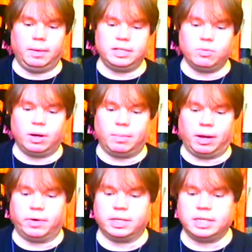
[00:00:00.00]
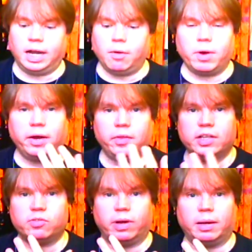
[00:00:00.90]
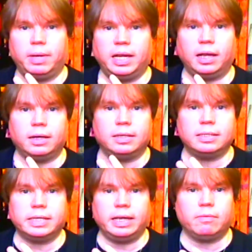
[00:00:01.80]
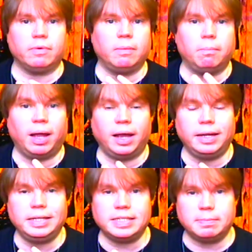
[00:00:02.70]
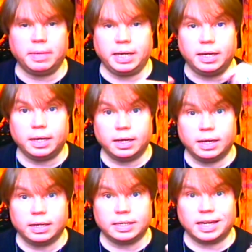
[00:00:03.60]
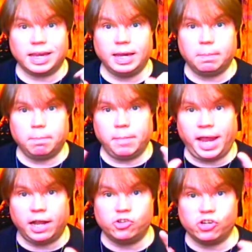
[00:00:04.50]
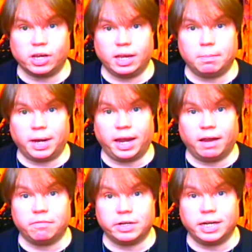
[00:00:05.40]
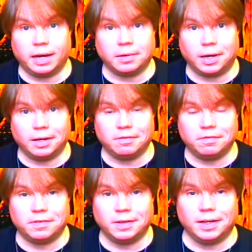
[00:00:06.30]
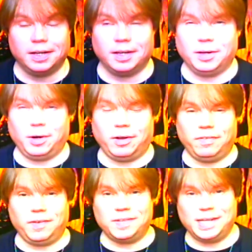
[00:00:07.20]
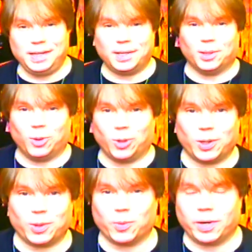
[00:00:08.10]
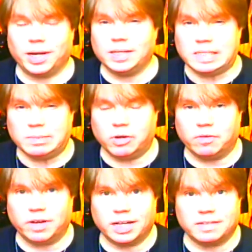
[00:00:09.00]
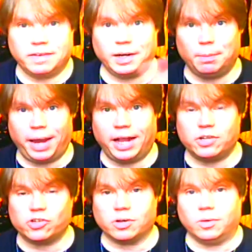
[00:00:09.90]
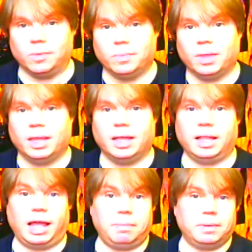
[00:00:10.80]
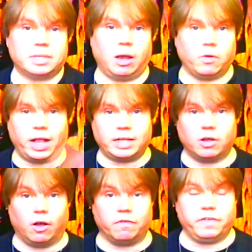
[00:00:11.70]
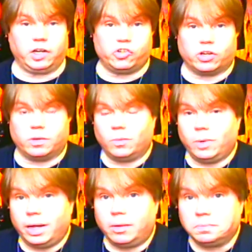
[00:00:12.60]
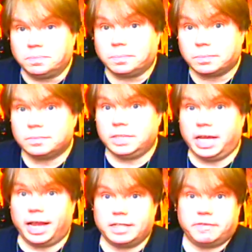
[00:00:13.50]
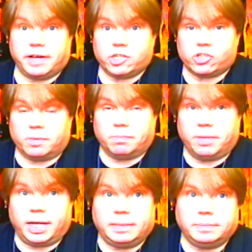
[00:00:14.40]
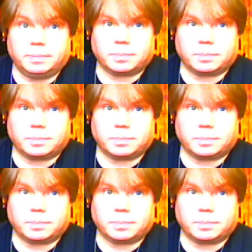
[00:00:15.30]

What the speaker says: That's one of my rings, and I wear this ring because it reminds me to keep magic in my everyday life. If you've seen the Lord of the Rings movie, it's very magical. A lot of people say, oh, that's all fiction. Well, yeah, it's fiction, but